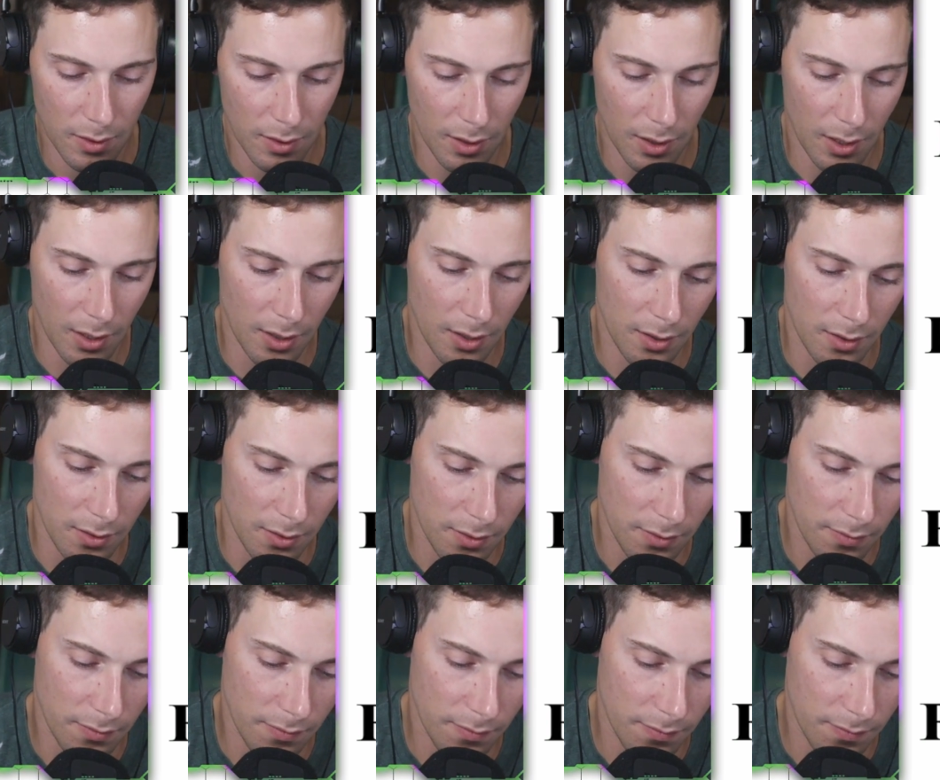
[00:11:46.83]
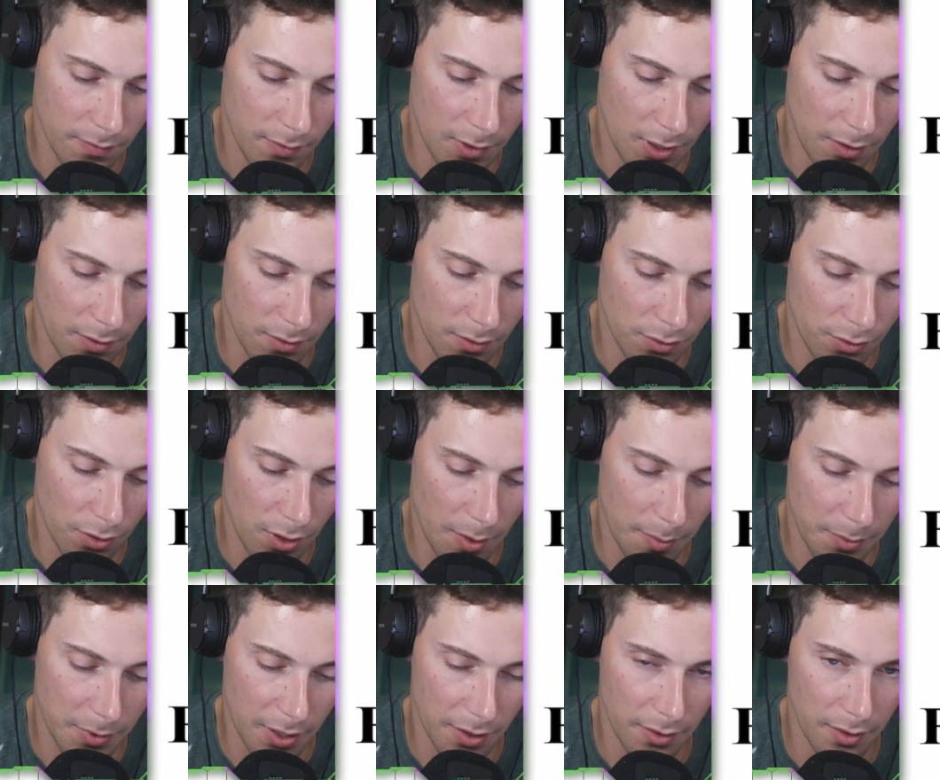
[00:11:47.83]
and then
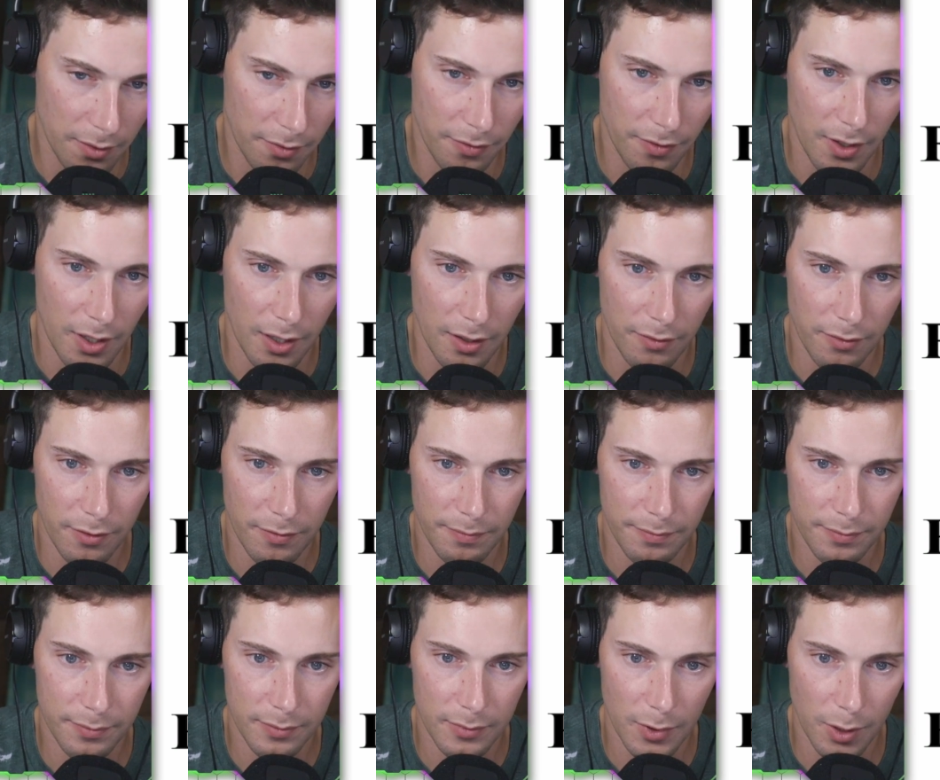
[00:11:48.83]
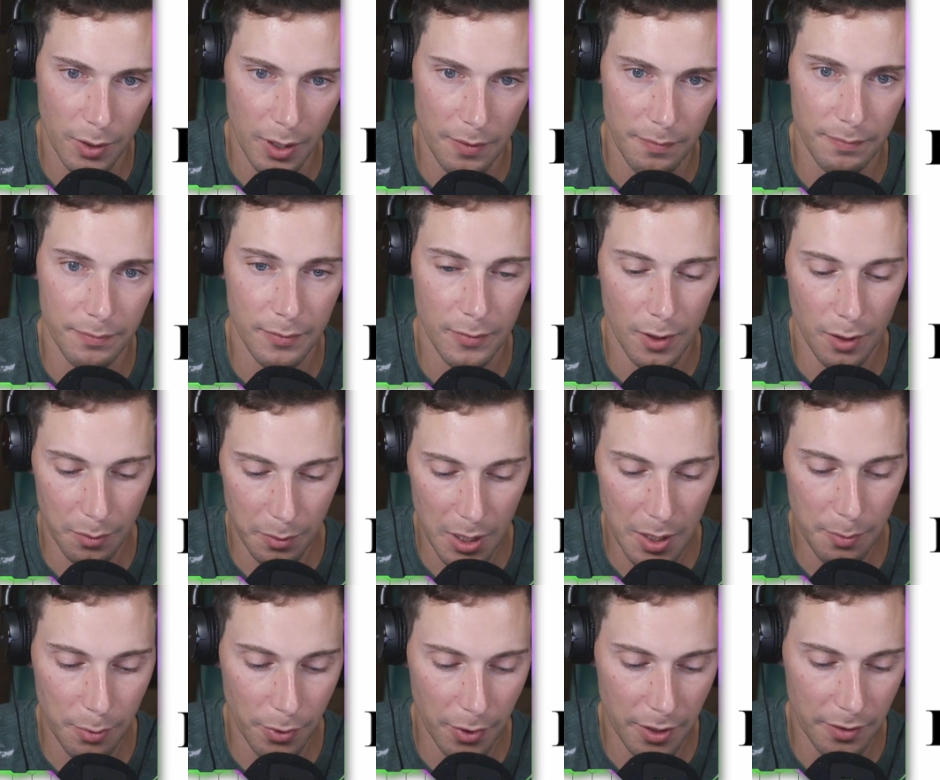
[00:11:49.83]
drop down the 5. Okay,
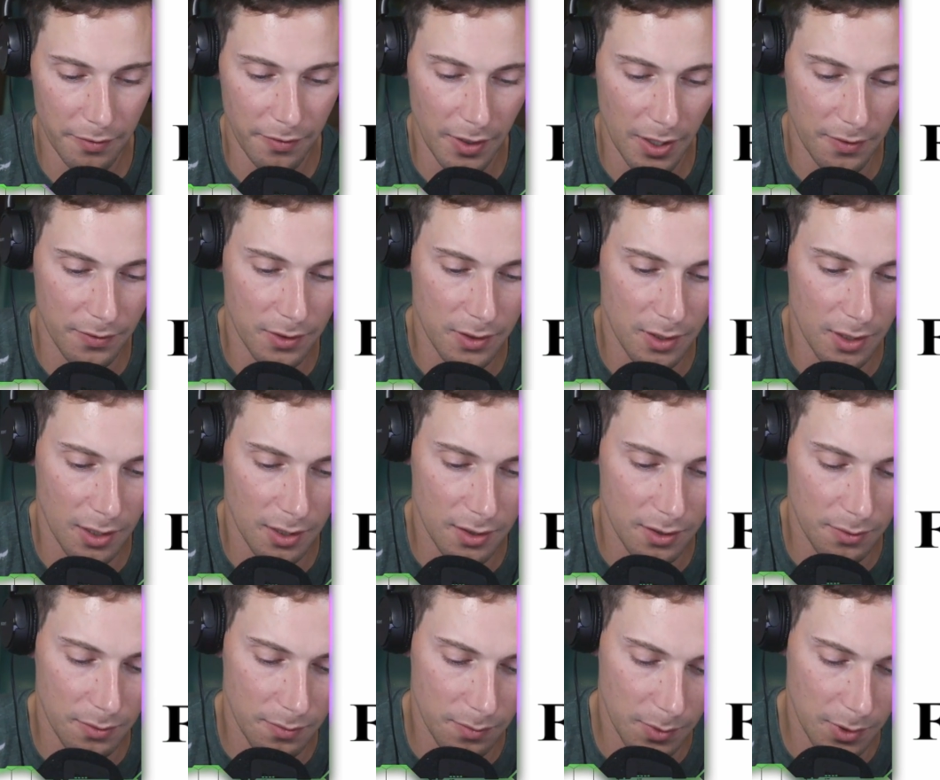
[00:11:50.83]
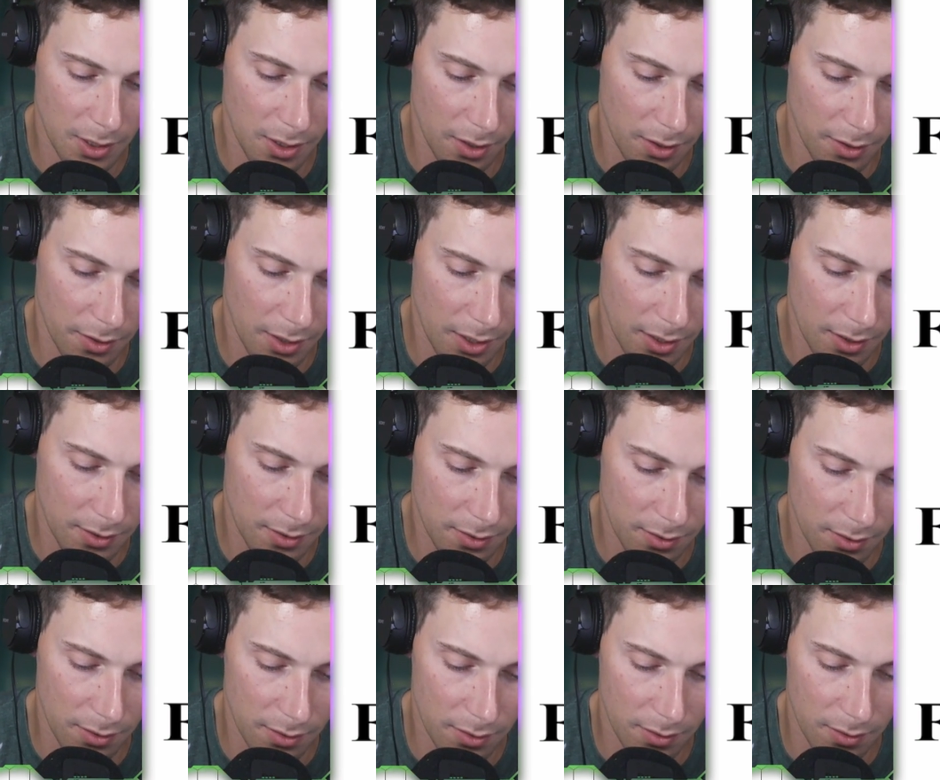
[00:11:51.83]
3.56, we got our
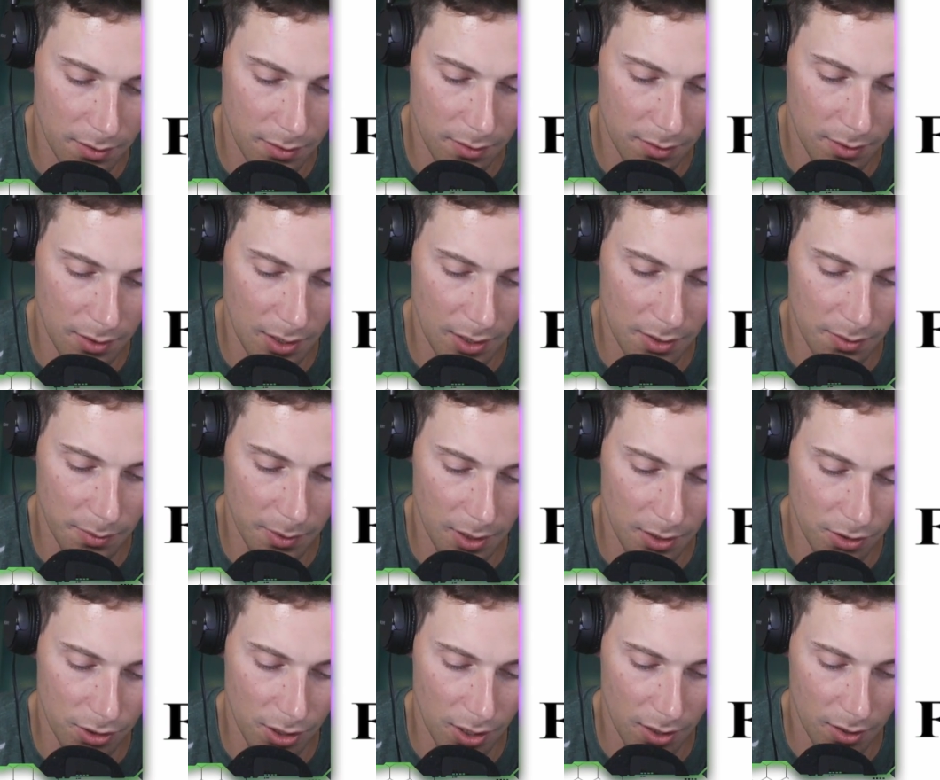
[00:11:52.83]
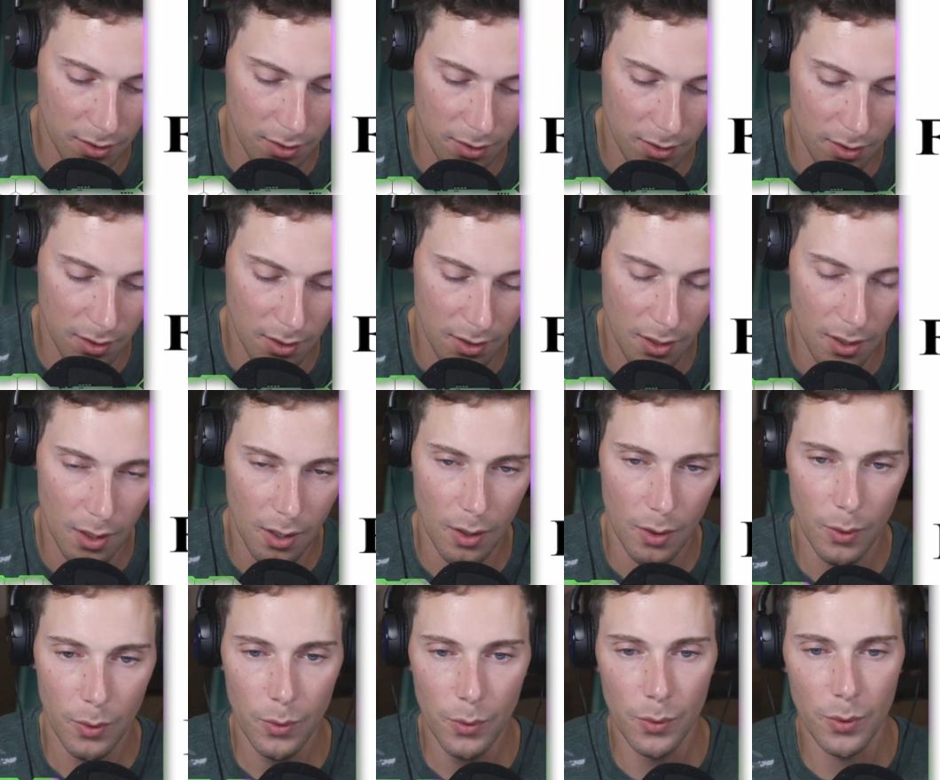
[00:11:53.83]
answer. That's what I checked.
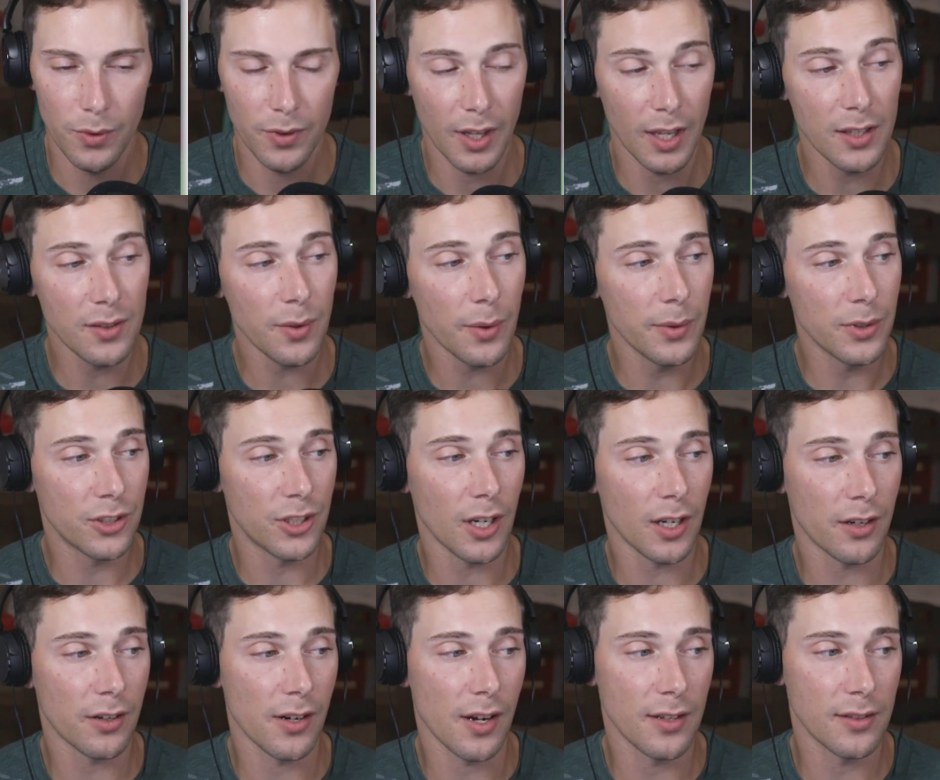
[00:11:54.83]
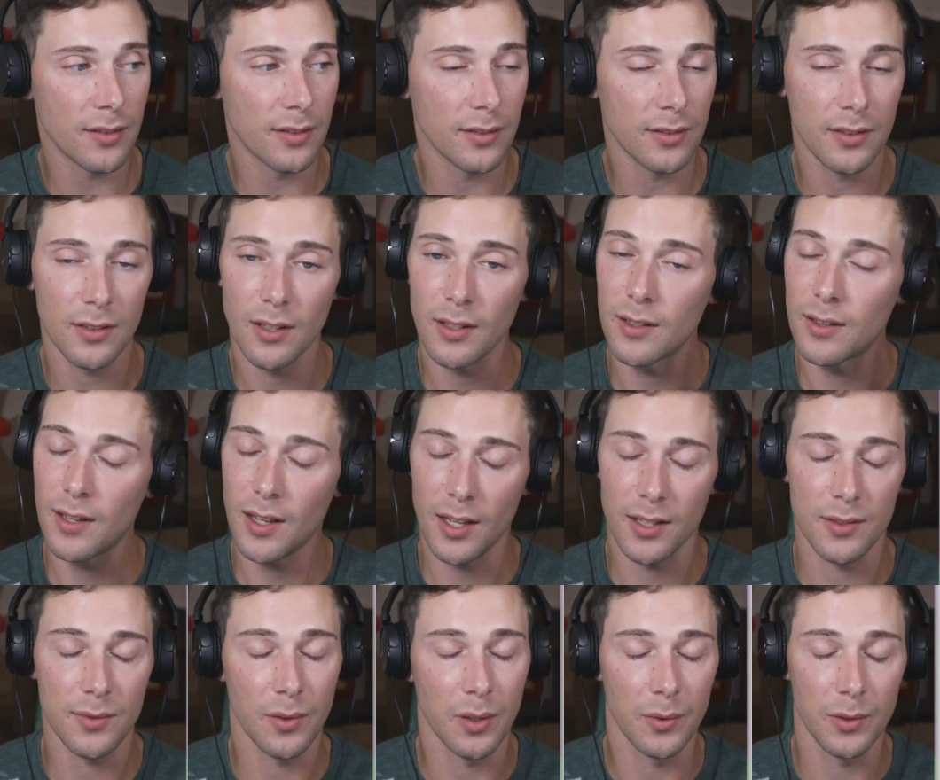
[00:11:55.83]
Whew, that's why we check our answers.
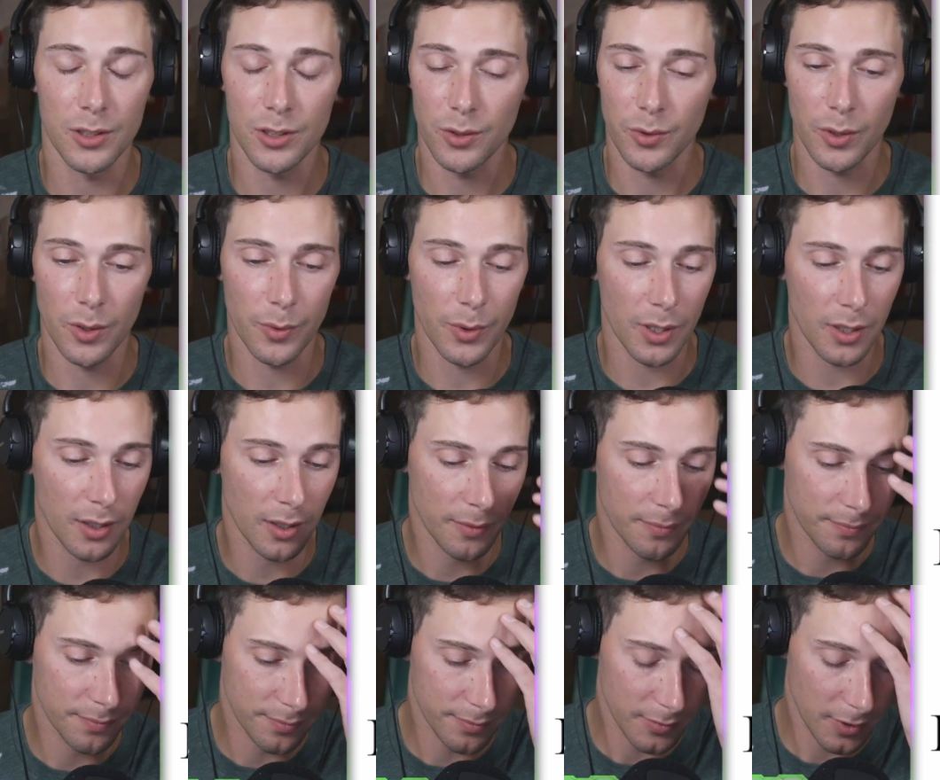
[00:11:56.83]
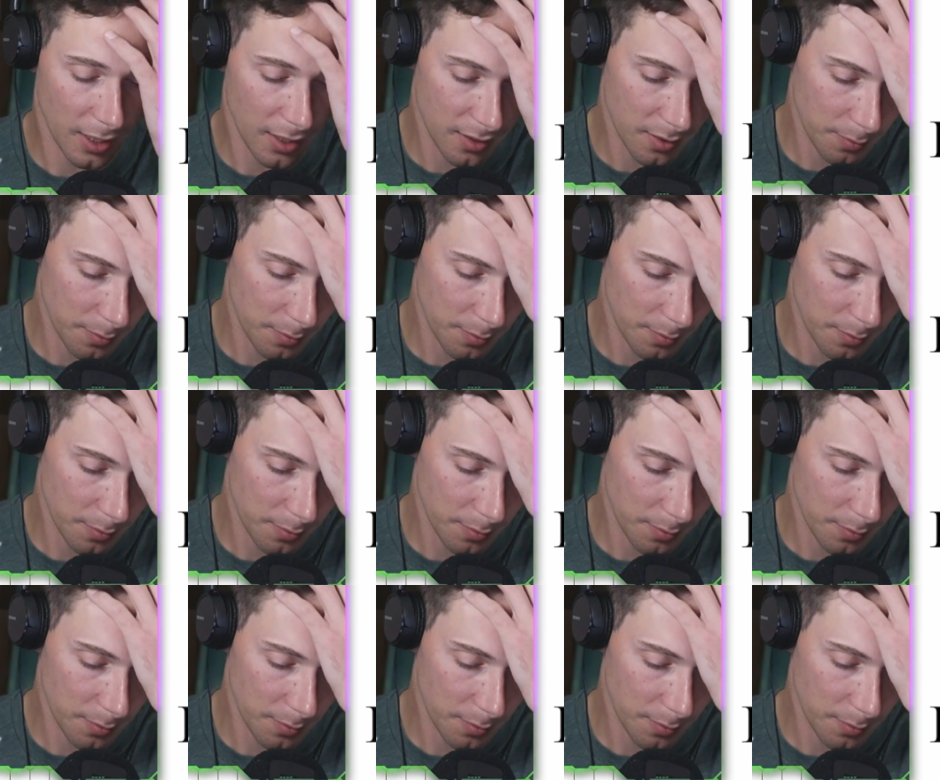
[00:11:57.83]
That's why we show our work. That's